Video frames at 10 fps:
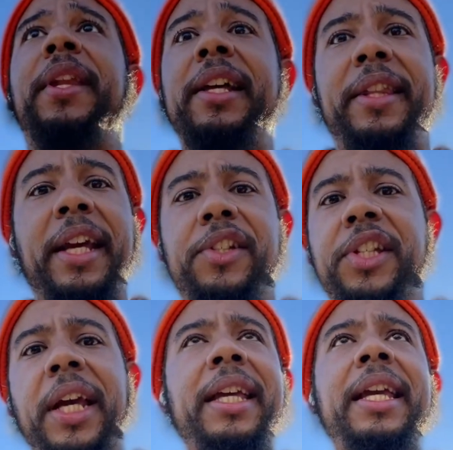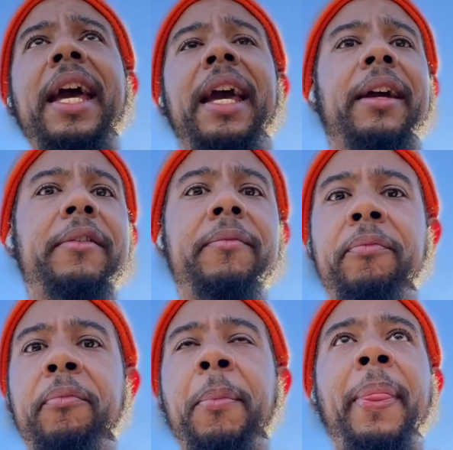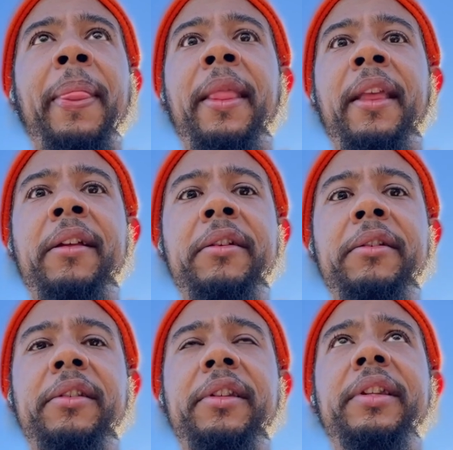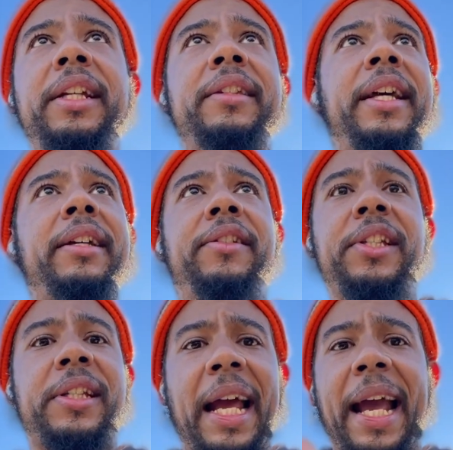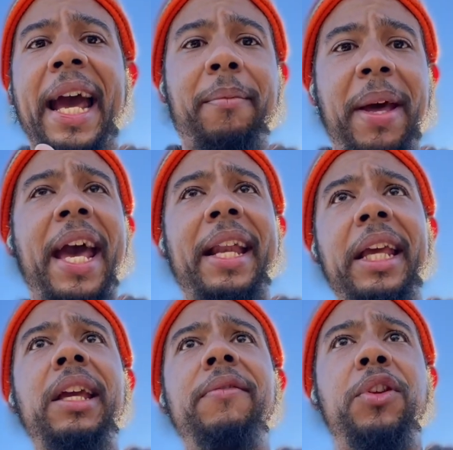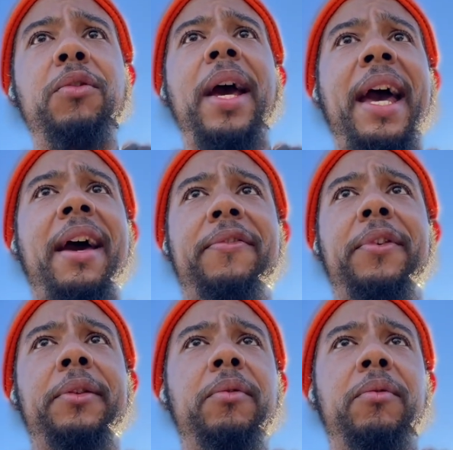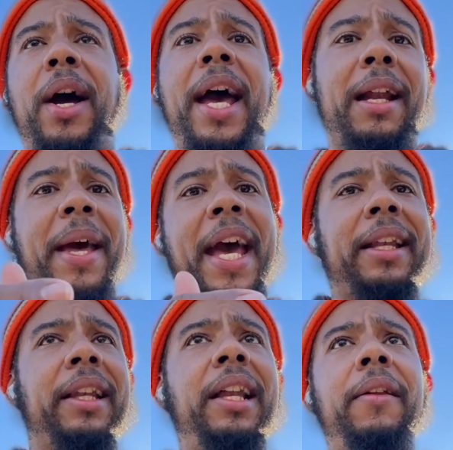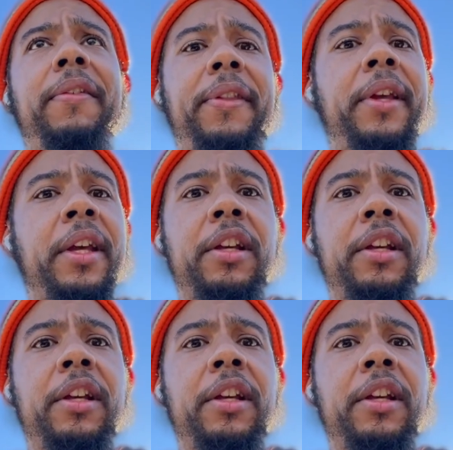there's yin and yang. They're just like Adam had Eve, you have, or Adam had Lilith,